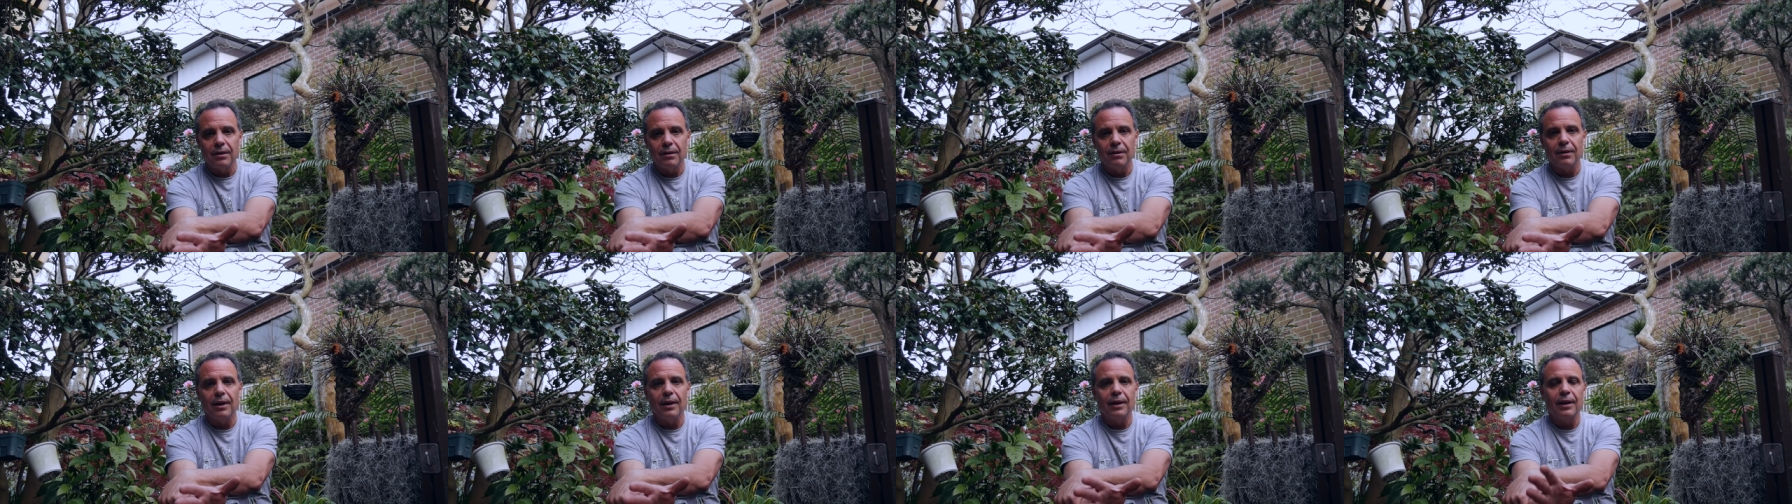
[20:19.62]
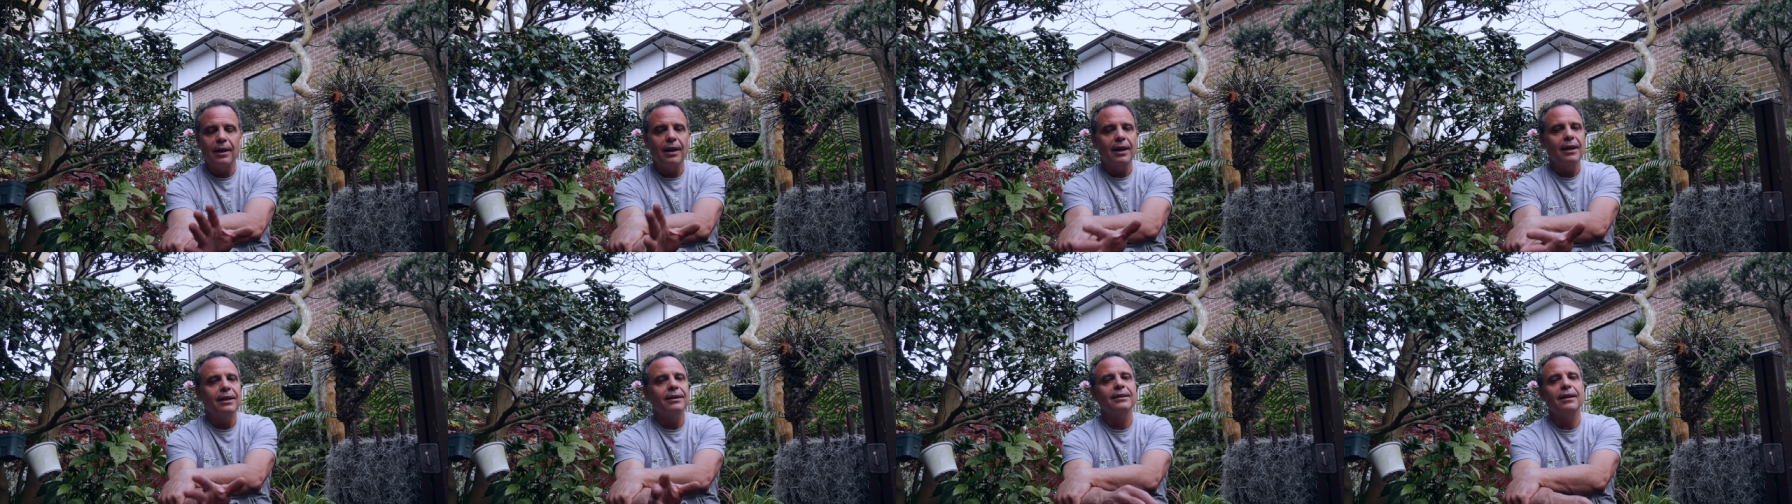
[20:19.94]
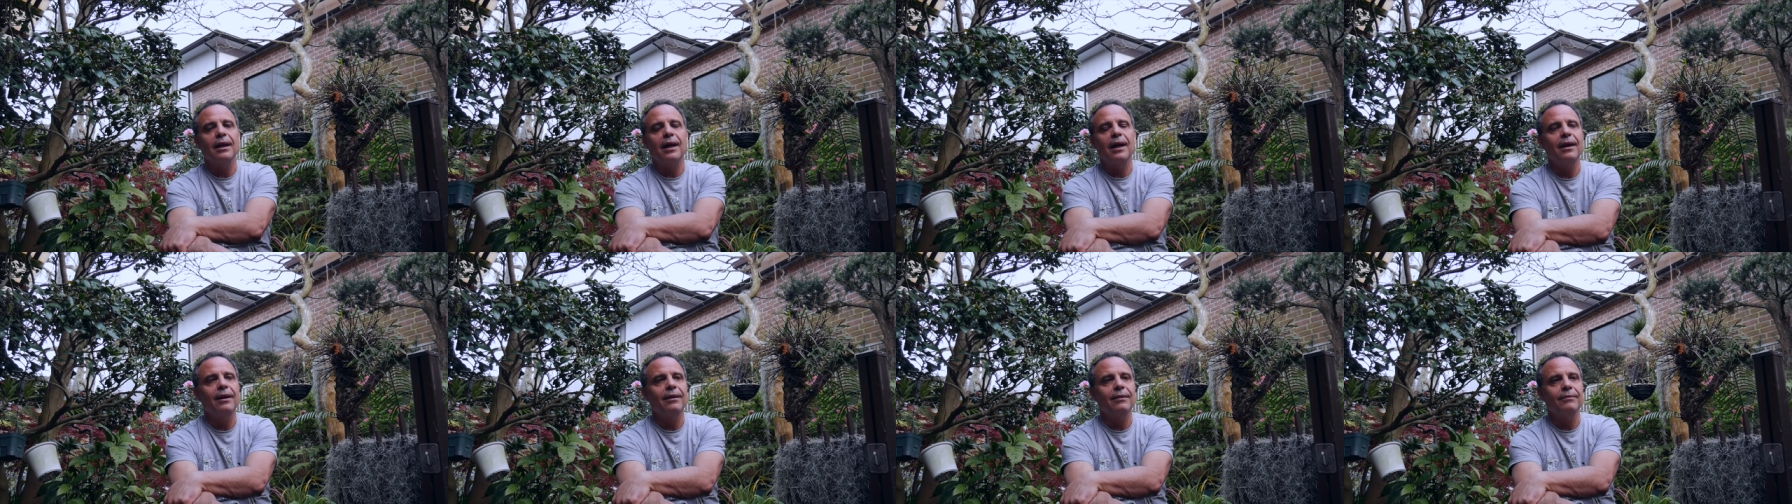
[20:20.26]
right? And
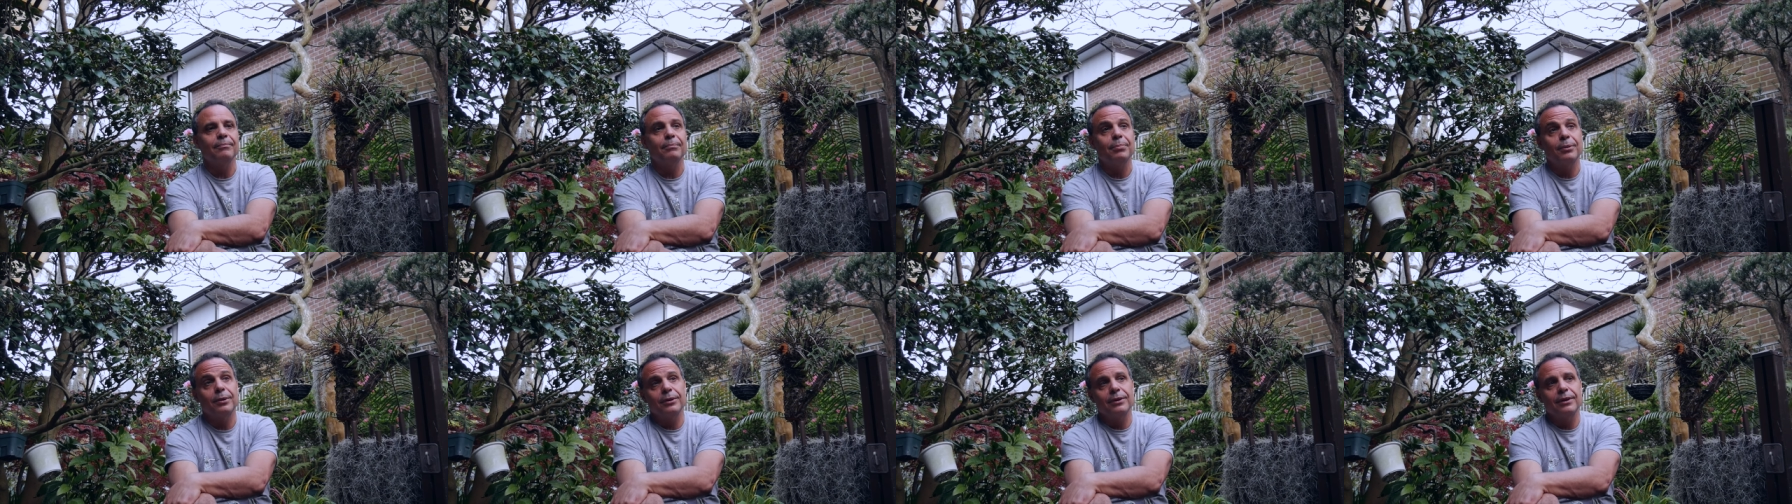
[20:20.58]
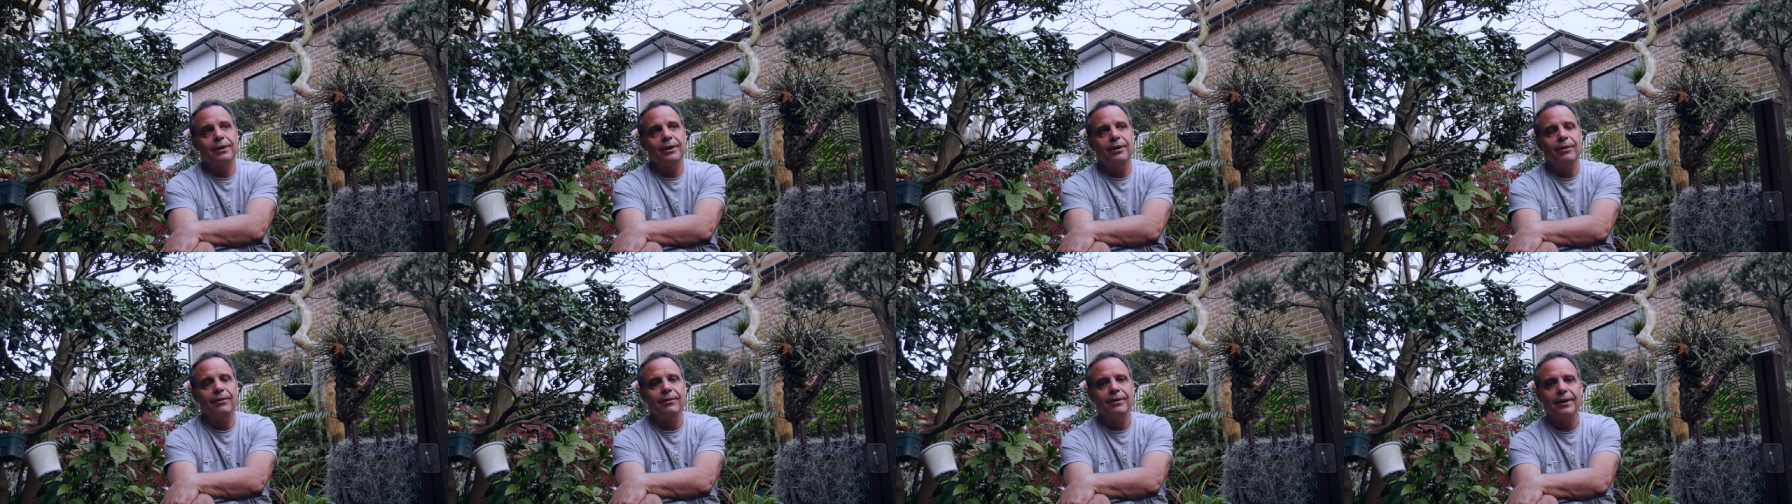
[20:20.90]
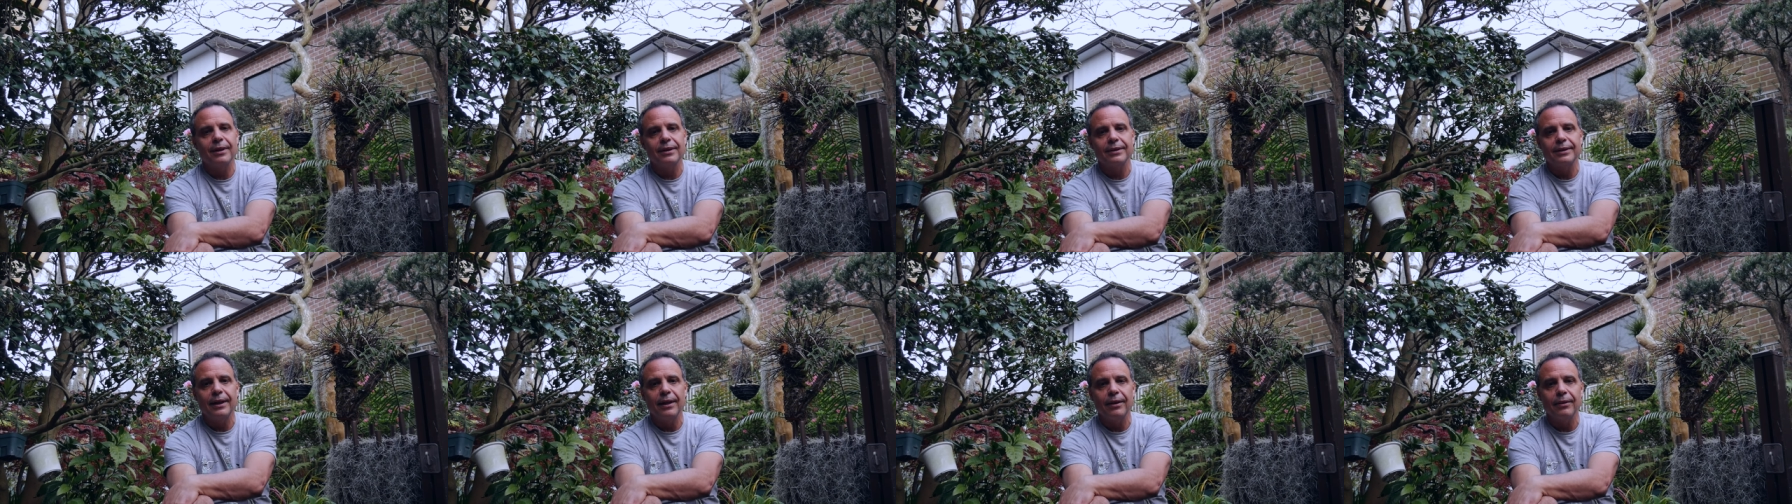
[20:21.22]
I personally don't
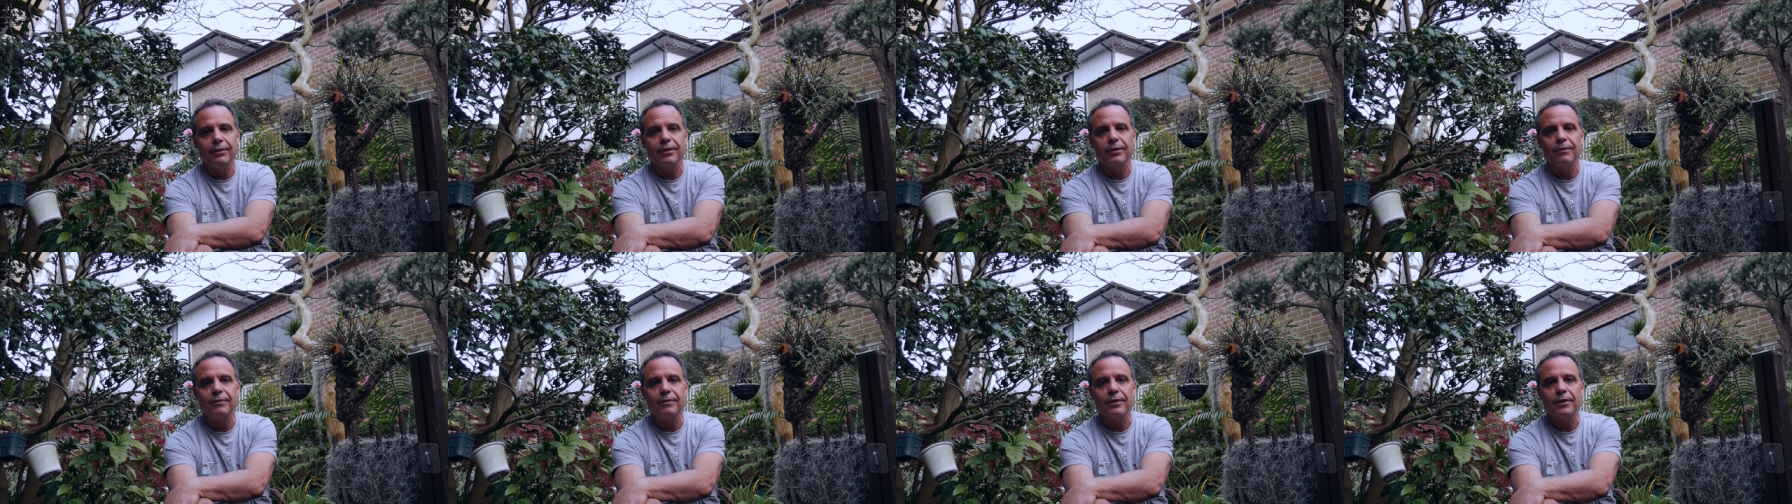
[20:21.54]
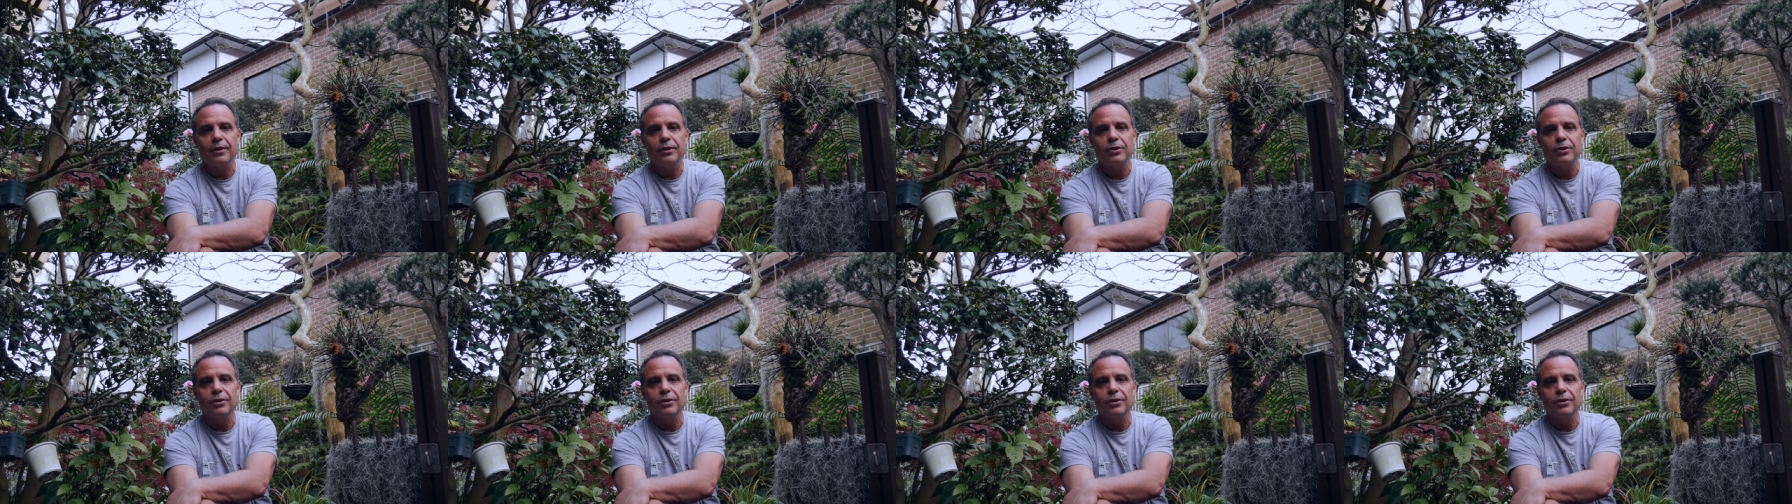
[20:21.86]
think it's healthy for